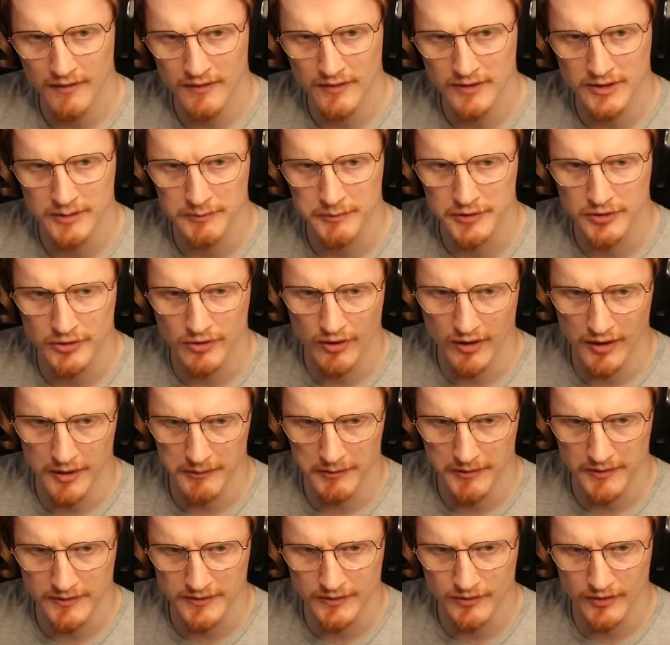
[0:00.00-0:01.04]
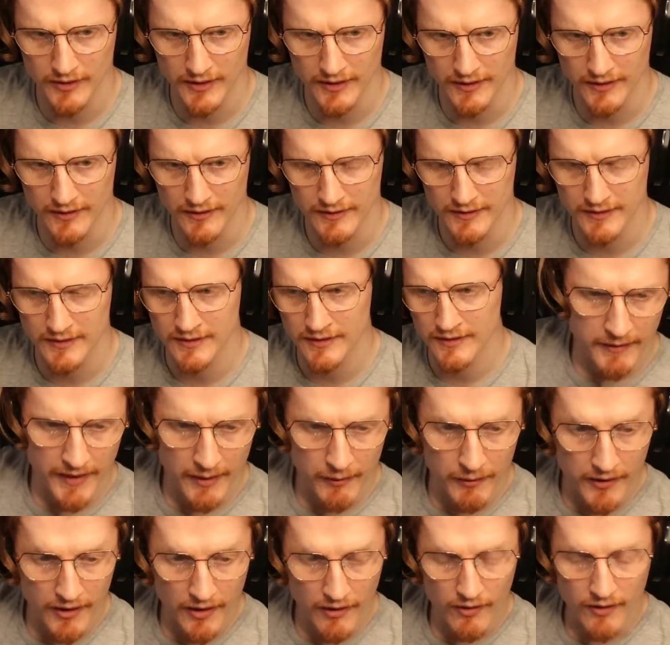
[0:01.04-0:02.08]
I'm gonna subscribe. That was really good. But
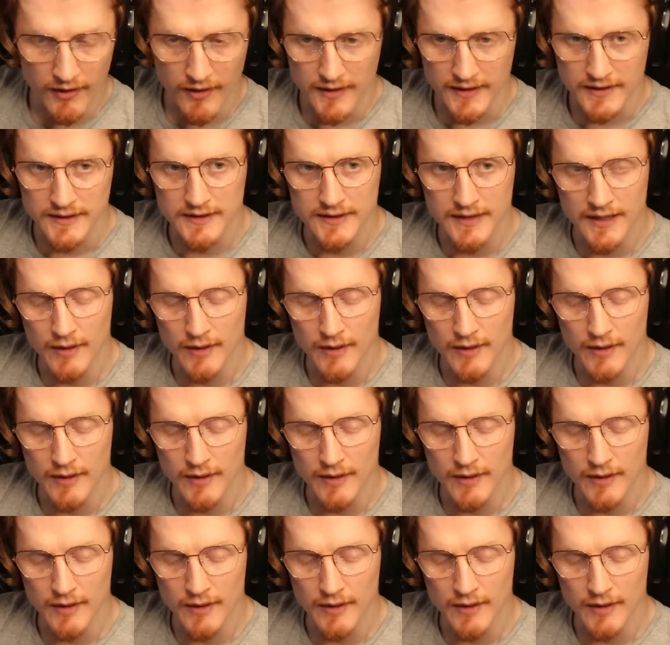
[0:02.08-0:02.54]
there we go, guys.